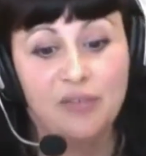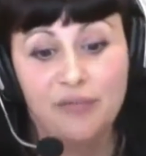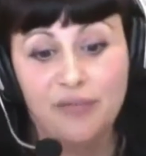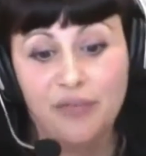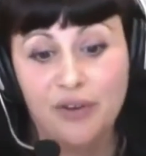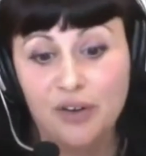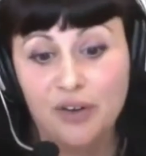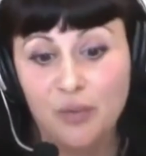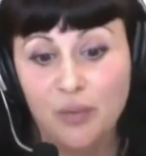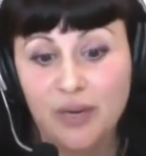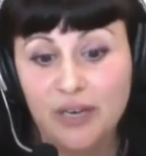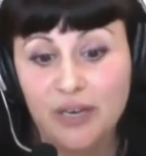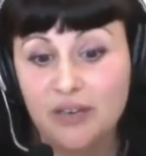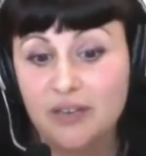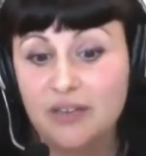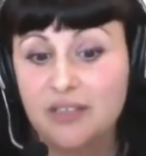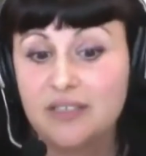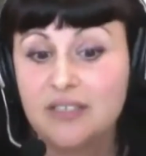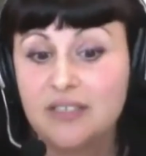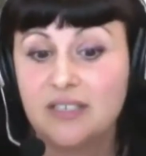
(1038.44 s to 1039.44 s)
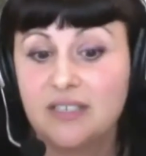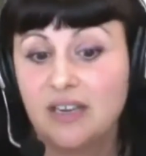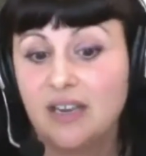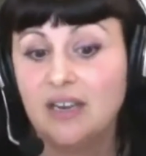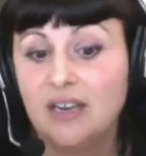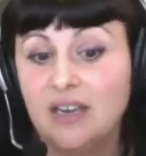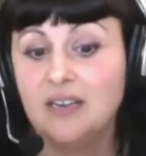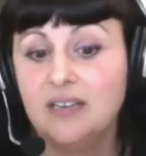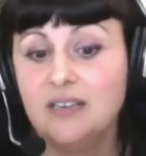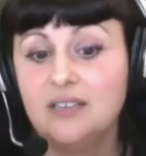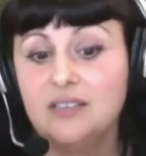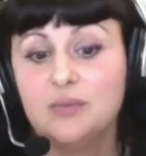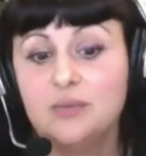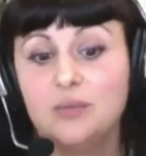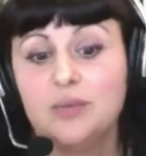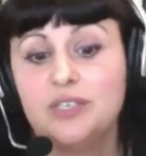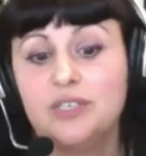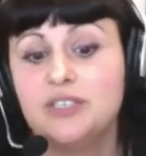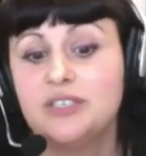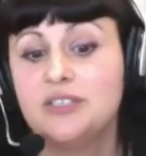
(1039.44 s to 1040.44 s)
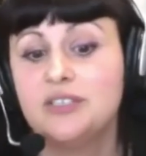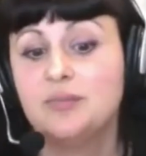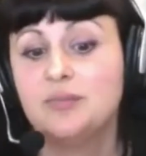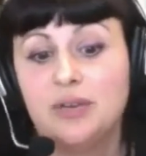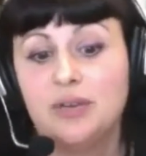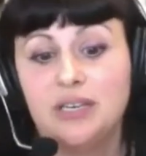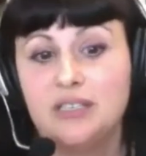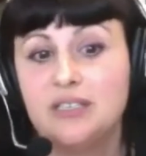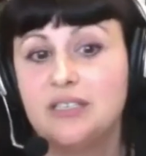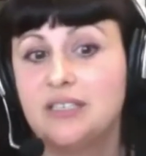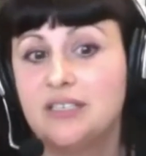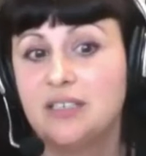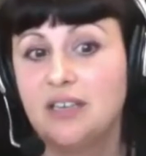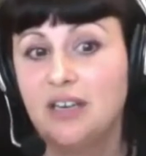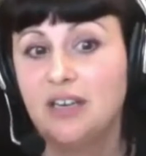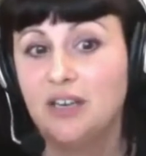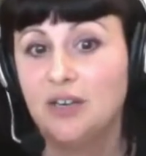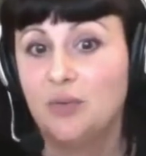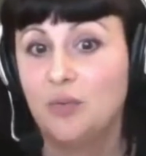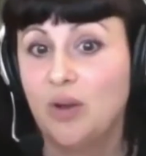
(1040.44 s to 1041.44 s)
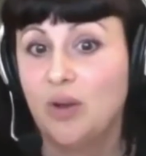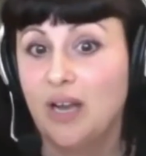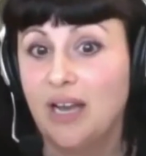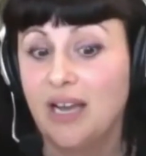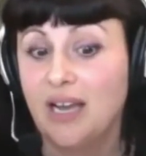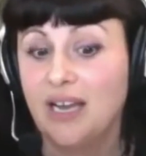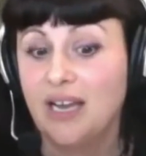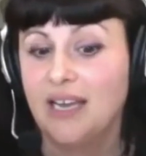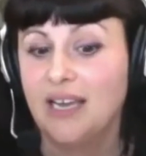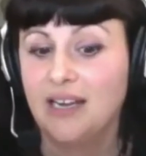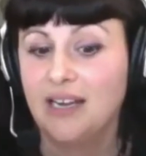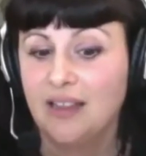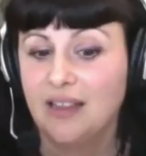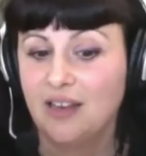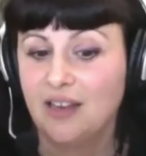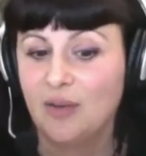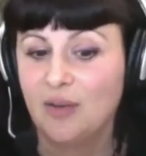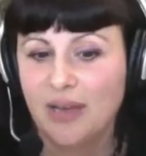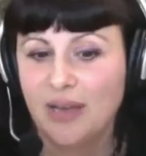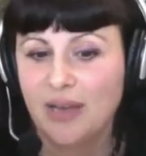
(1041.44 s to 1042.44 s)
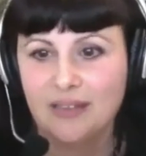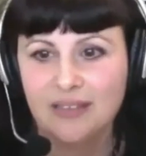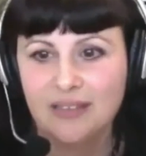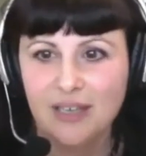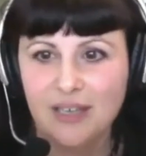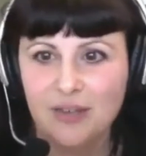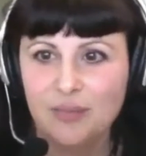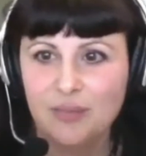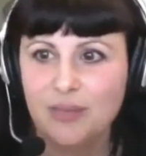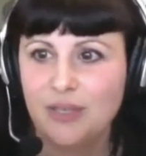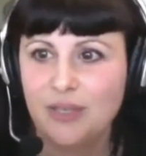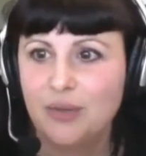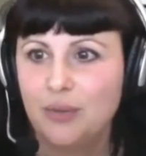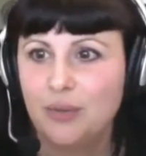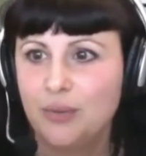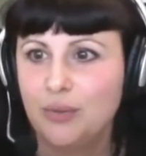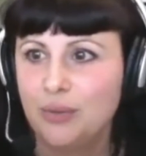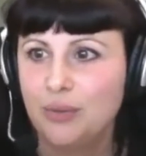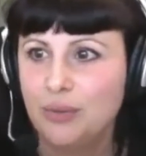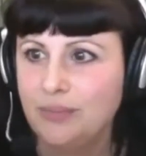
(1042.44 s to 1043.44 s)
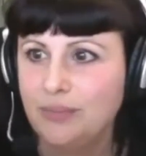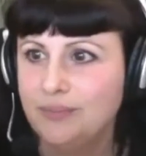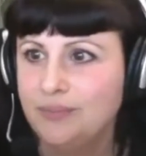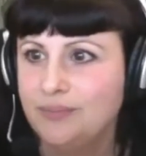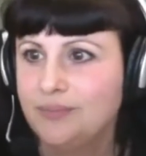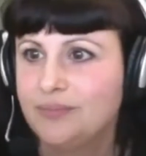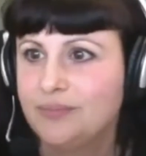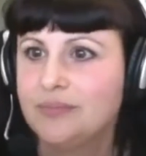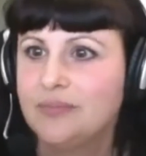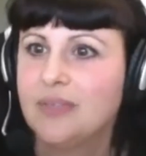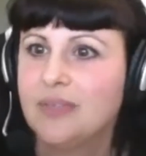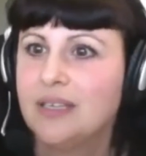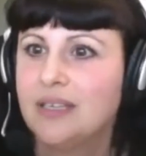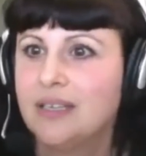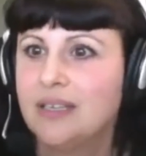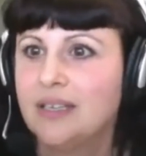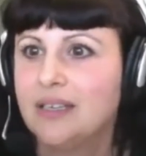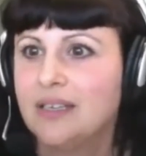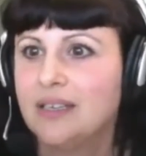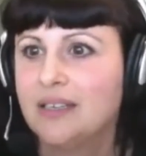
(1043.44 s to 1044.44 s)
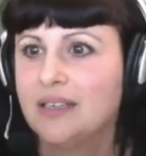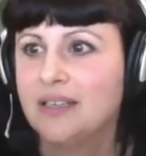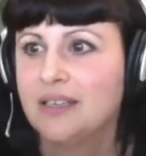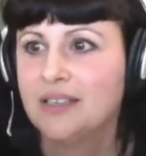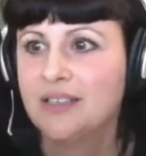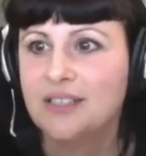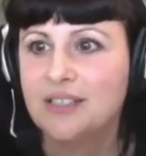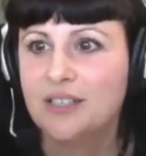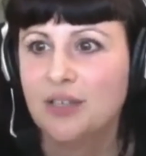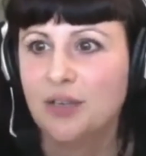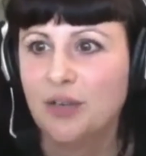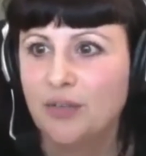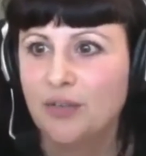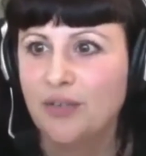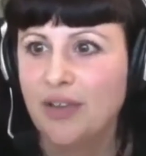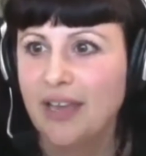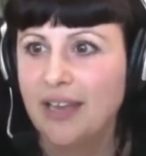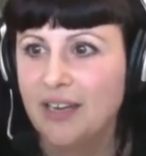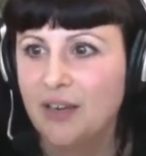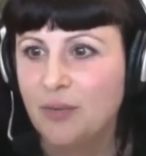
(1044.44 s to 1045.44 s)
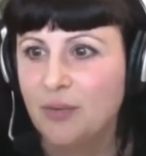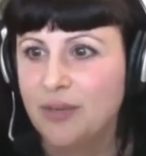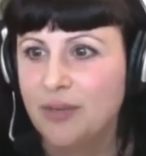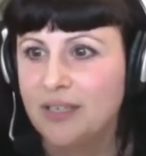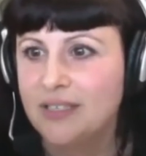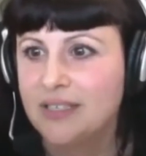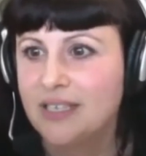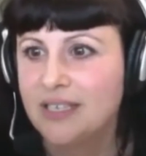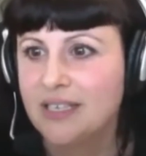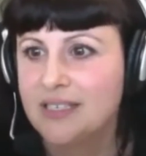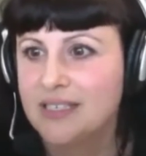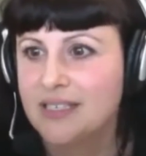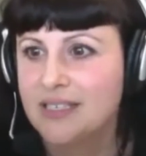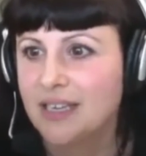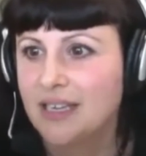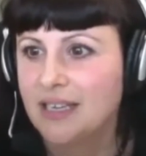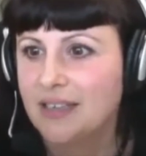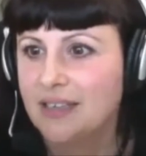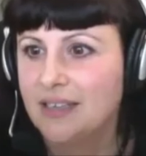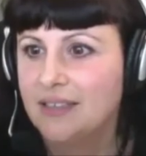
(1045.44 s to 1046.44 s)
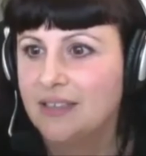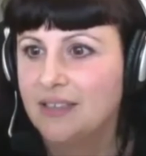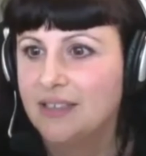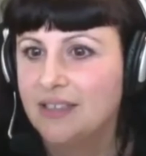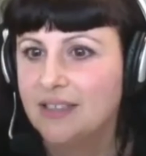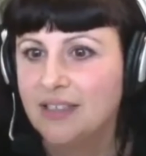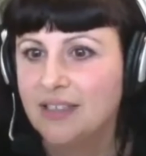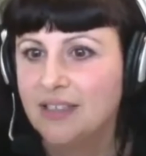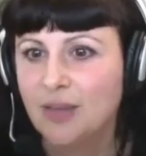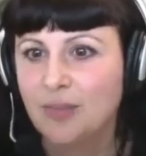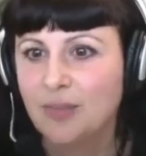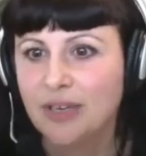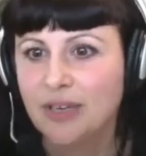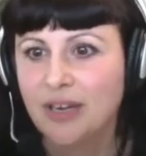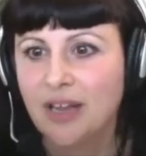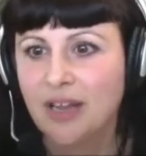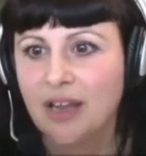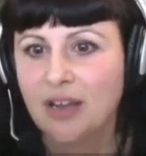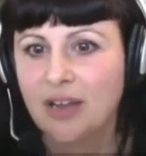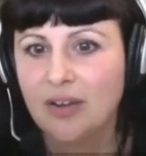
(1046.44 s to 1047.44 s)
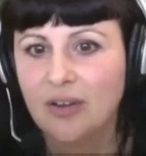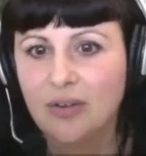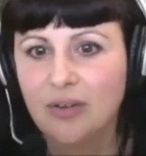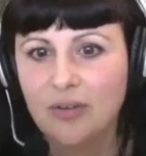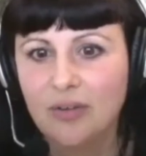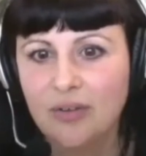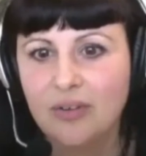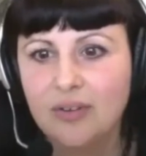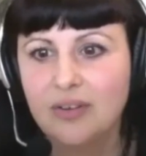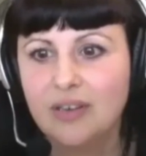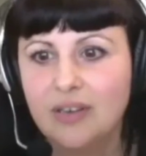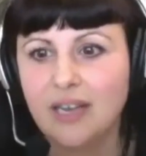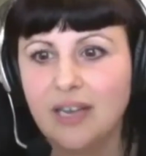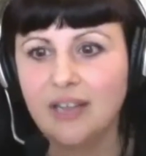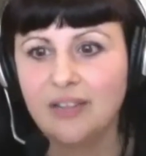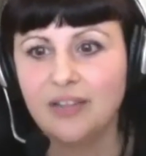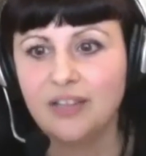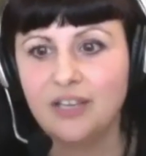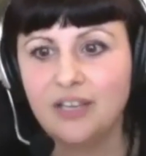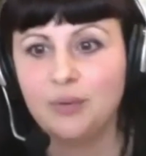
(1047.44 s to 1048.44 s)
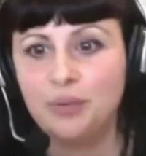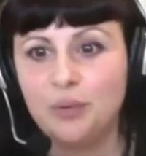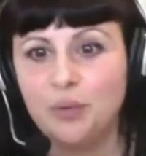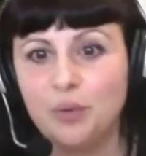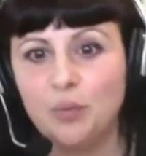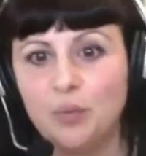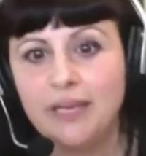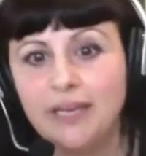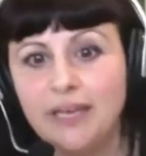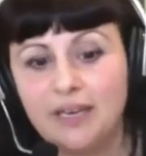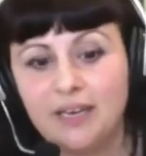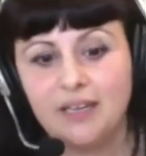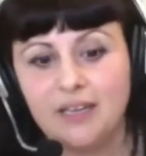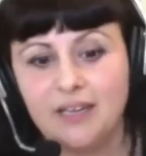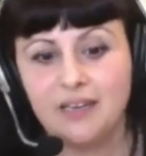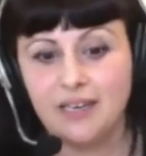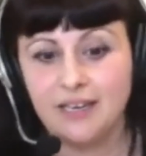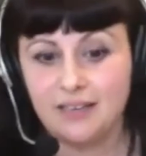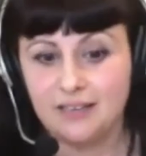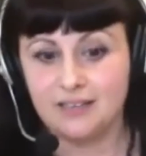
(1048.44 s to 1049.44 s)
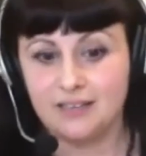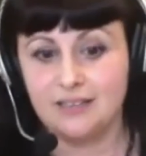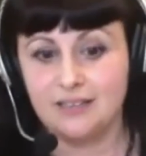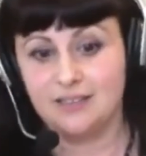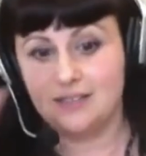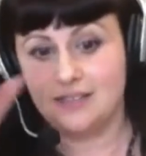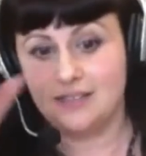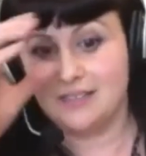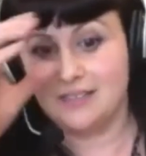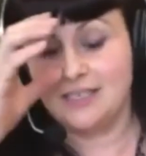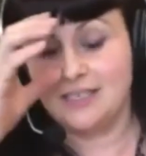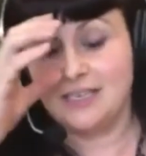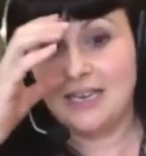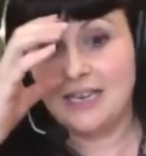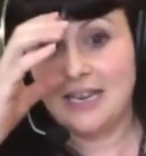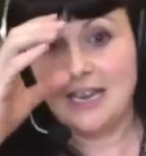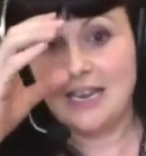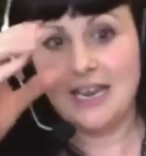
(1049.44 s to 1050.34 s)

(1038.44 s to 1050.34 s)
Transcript: How far away are the stars? Which is the brightest star and why? Anything about that would be cool. So if anyone does that, you can let me know, and then you will win a necklace.